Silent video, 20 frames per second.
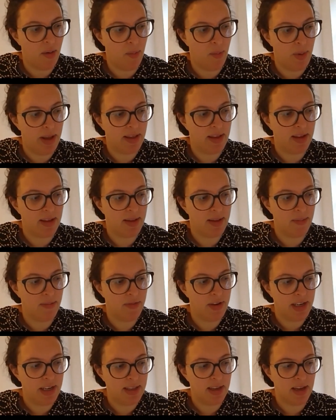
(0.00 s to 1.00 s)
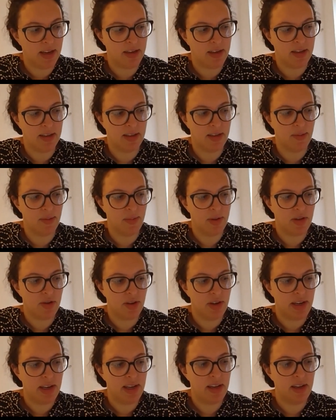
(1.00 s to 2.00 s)
with some researchers that were
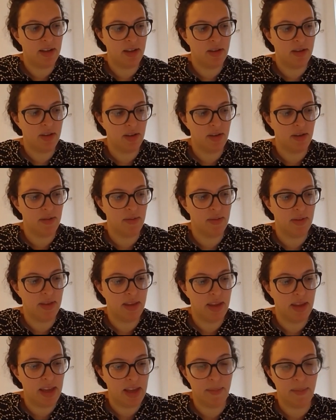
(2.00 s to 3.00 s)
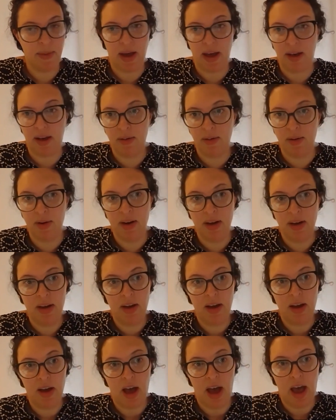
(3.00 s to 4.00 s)
trying to think about,
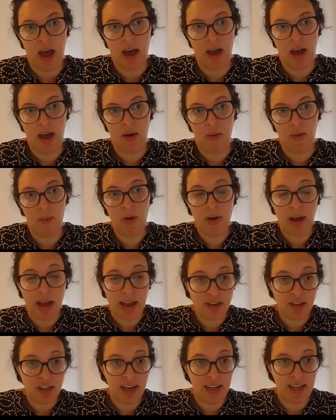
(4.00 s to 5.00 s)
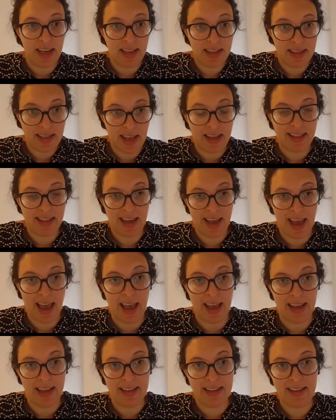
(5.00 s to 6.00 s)
well, actually, is that the
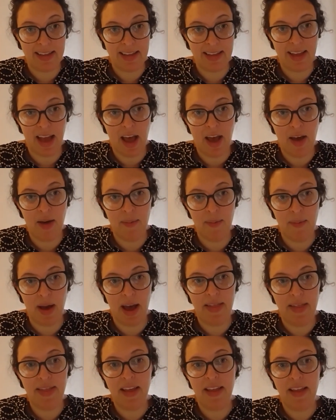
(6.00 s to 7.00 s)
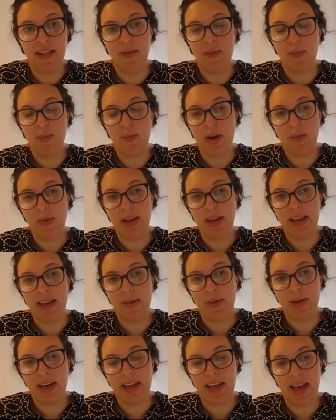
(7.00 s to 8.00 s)
case? And then
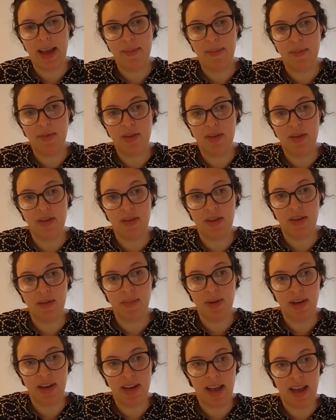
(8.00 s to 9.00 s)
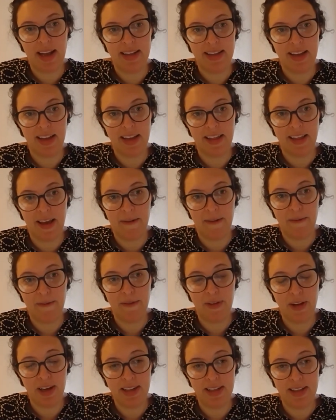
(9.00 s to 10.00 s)
when it came to communicating their
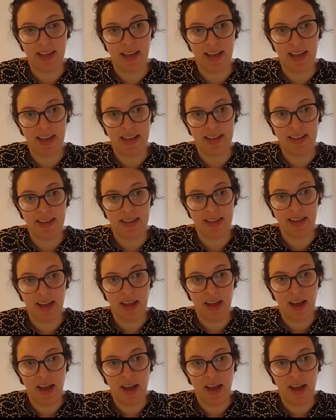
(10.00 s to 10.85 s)
findings,